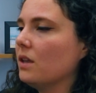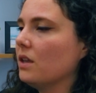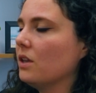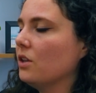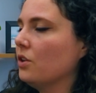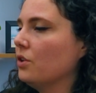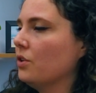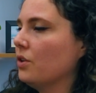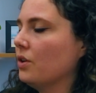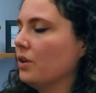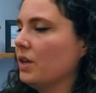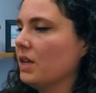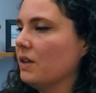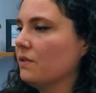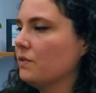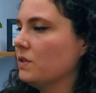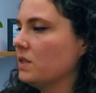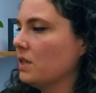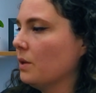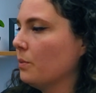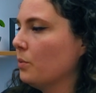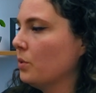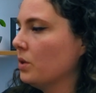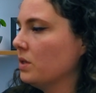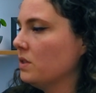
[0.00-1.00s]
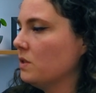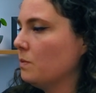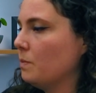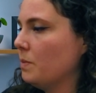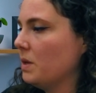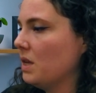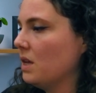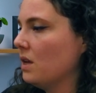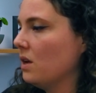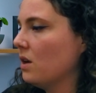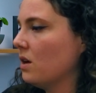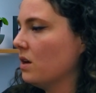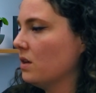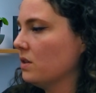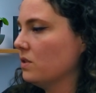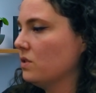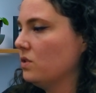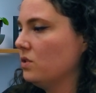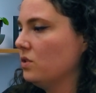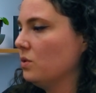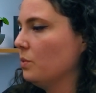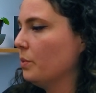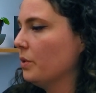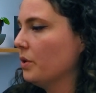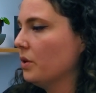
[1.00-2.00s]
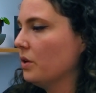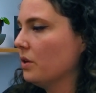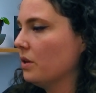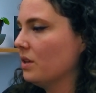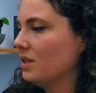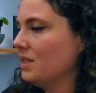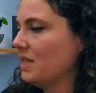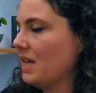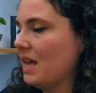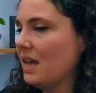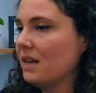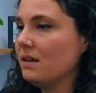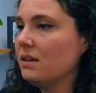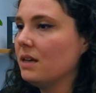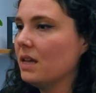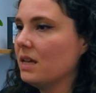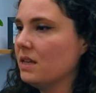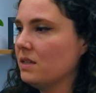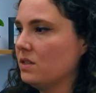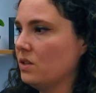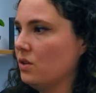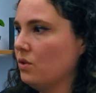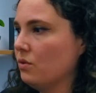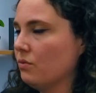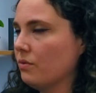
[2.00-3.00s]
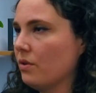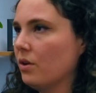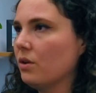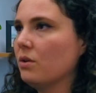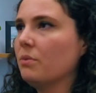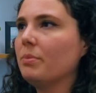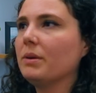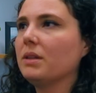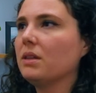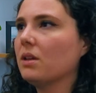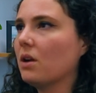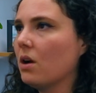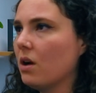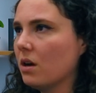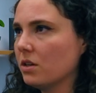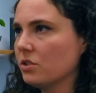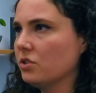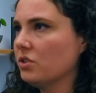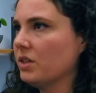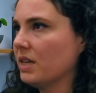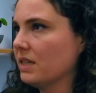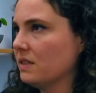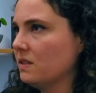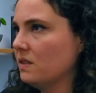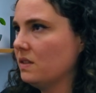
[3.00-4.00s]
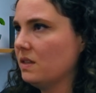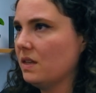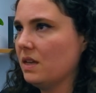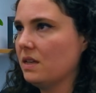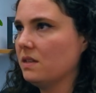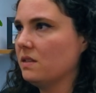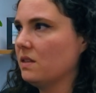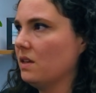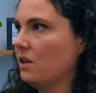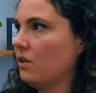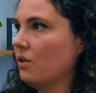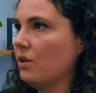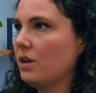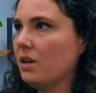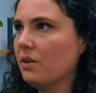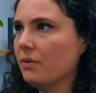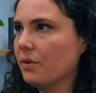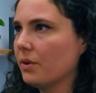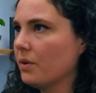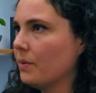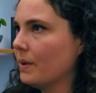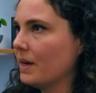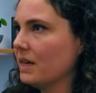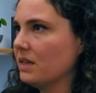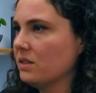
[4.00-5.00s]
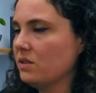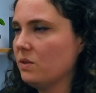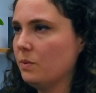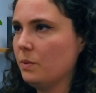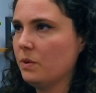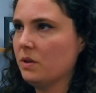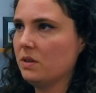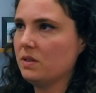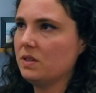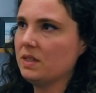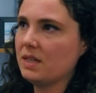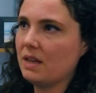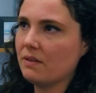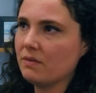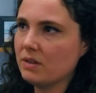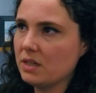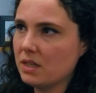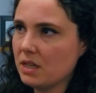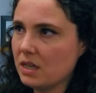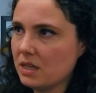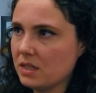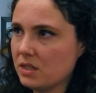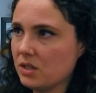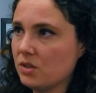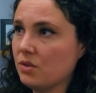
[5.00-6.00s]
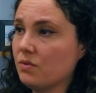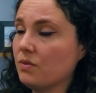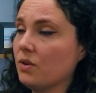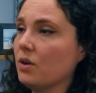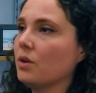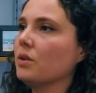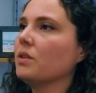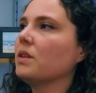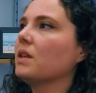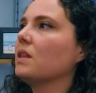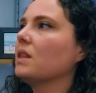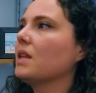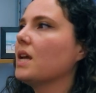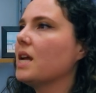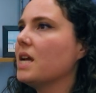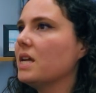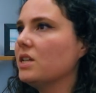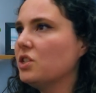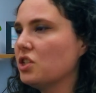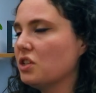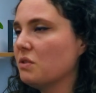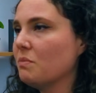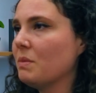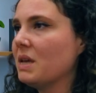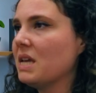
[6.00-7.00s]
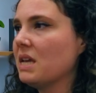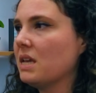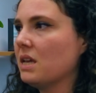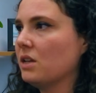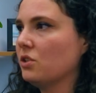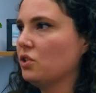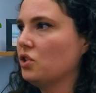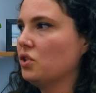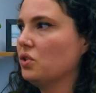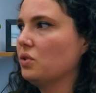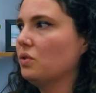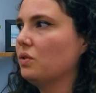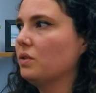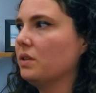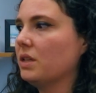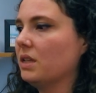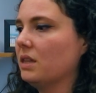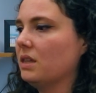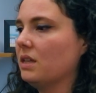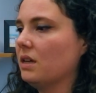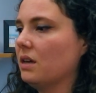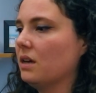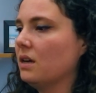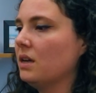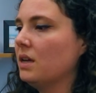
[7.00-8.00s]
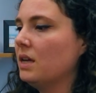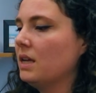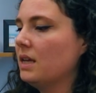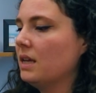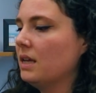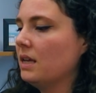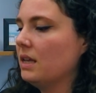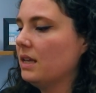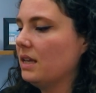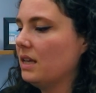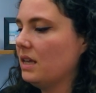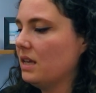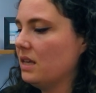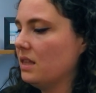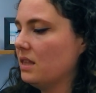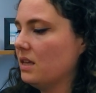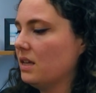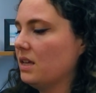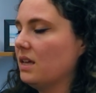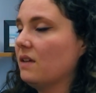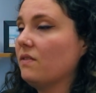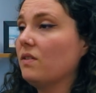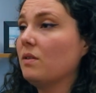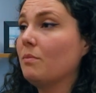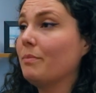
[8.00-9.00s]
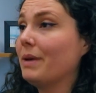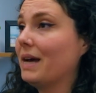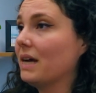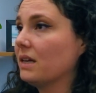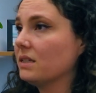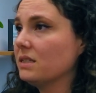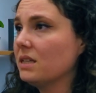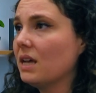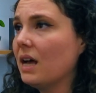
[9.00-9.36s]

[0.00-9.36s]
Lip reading: You know, if someone's being asked to work 10 days in a row, but the contract says they're only required to work 7 days in a row, then the agent making sure that they're either given back